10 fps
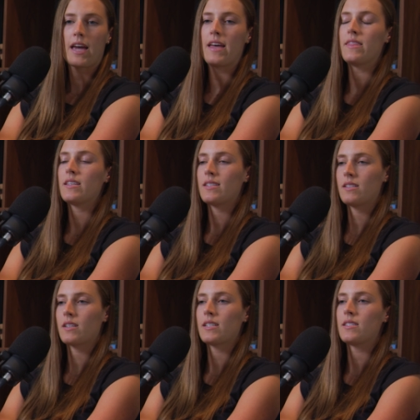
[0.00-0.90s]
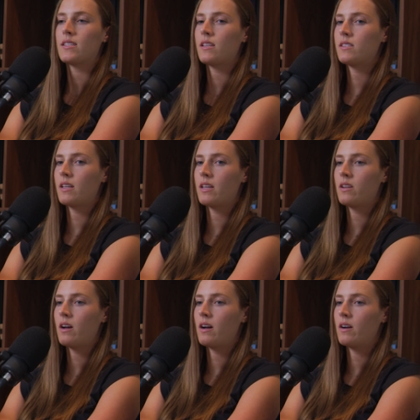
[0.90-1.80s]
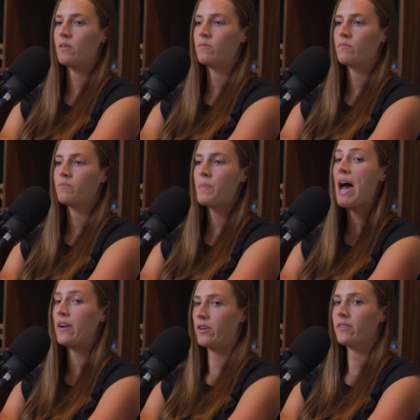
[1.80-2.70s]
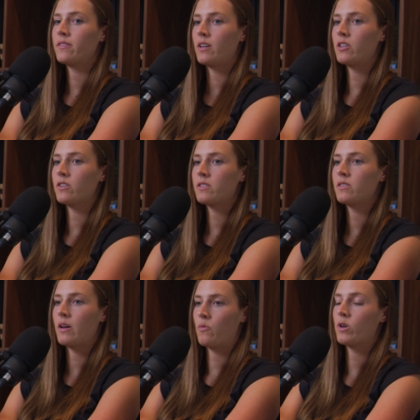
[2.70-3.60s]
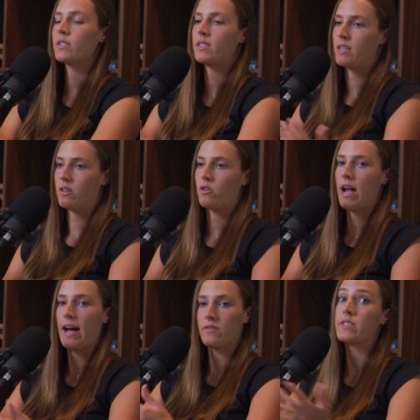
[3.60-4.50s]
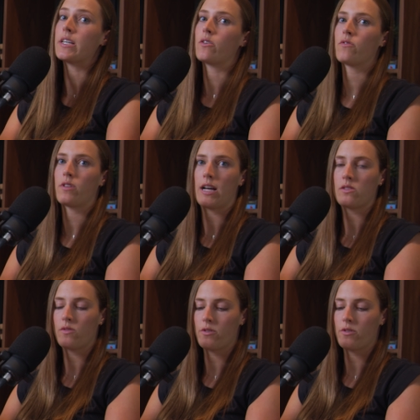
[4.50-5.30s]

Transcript: And this is a consistent um, pattern that you're that we're seeing or have seen over the last yeah, few